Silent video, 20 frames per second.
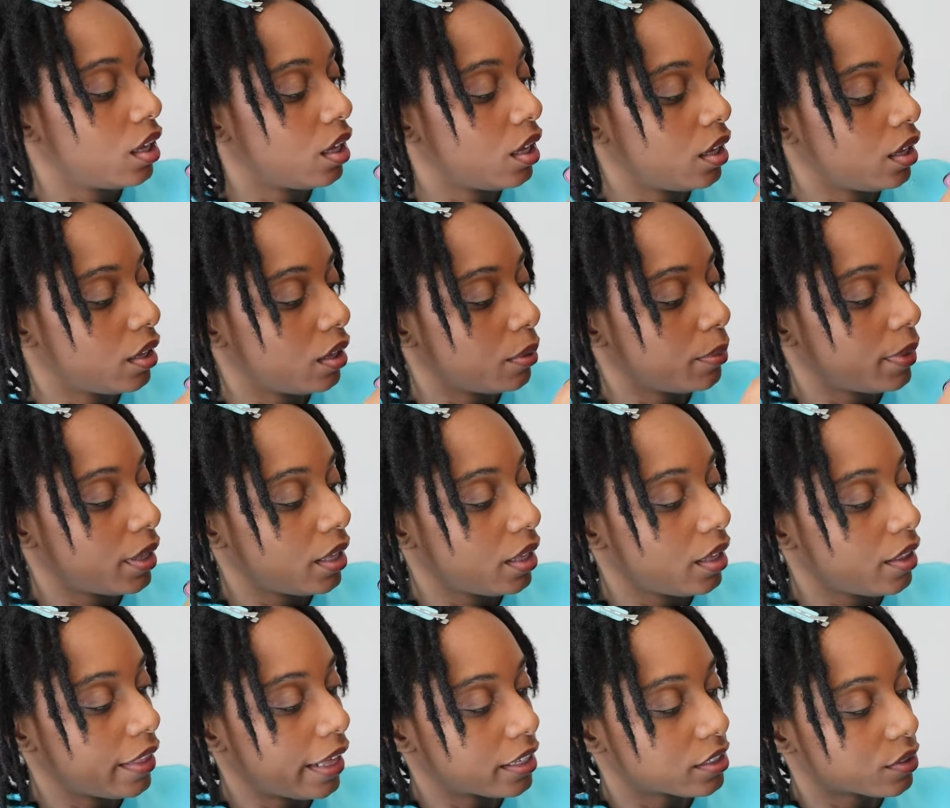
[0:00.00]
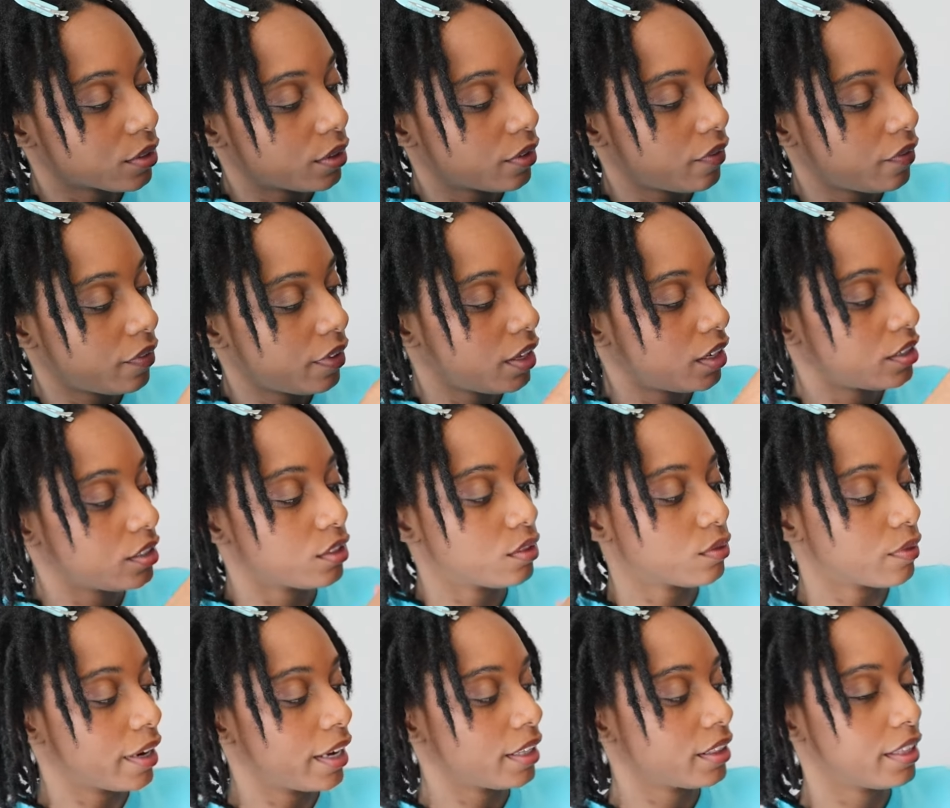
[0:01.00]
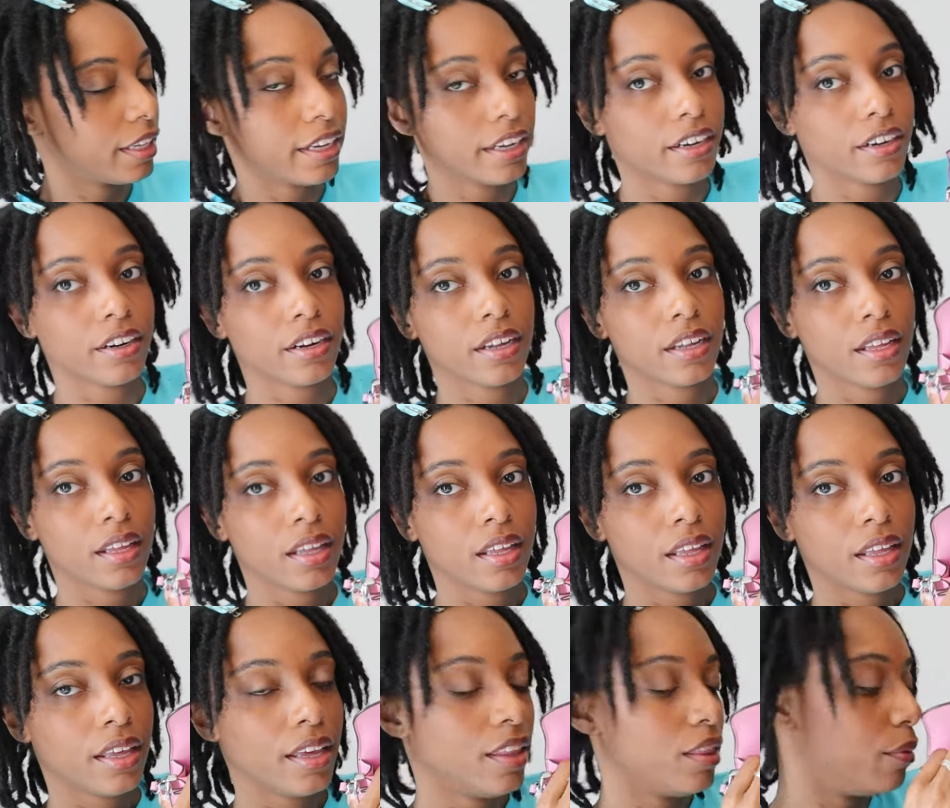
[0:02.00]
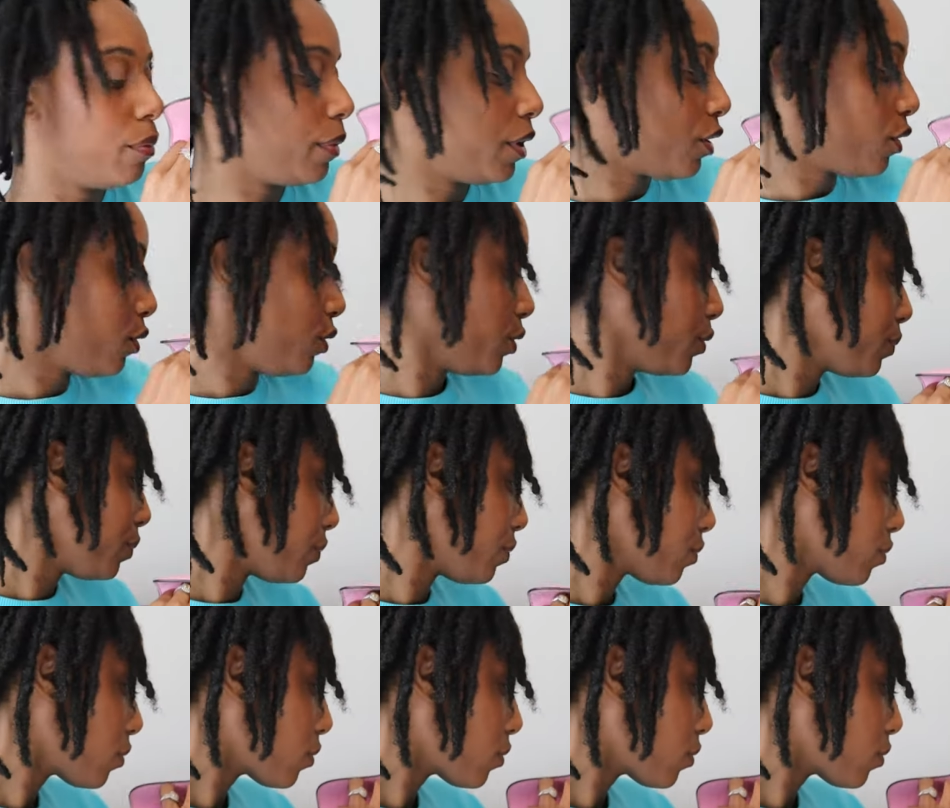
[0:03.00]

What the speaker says: That's gonna fit just right there in the middle.